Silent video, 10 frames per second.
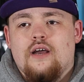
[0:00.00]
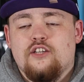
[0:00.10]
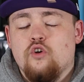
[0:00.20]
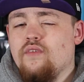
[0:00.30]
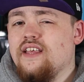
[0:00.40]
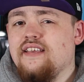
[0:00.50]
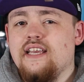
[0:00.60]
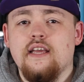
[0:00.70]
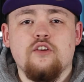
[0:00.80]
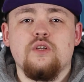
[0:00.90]
I don't really
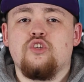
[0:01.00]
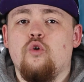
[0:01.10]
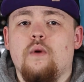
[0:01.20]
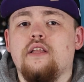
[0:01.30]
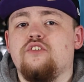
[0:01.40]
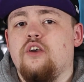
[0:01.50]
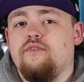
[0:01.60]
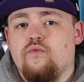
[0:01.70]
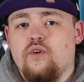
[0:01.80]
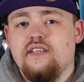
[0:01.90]
see it doing too well in
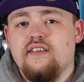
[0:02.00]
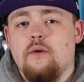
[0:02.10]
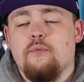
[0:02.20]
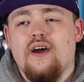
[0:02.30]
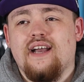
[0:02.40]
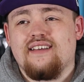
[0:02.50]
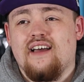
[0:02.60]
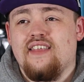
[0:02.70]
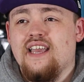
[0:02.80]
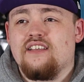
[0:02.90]
terms of resale price.
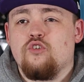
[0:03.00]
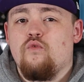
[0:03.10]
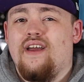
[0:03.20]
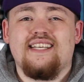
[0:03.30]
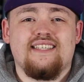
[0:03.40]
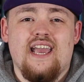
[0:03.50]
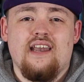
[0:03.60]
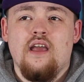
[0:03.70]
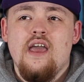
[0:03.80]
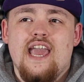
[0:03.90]
I think it's already
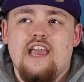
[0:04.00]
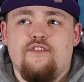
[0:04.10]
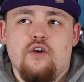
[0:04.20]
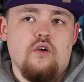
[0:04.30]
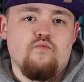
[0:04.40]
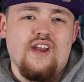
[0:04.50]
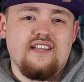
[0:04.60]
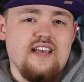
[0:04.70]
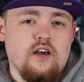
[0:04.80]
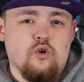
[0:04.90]
sitting either
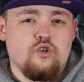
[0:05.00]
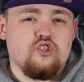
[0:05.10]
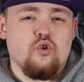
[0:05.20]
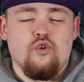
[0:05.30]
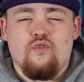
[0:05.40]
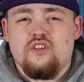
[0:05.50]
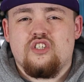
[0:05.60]
retail or just under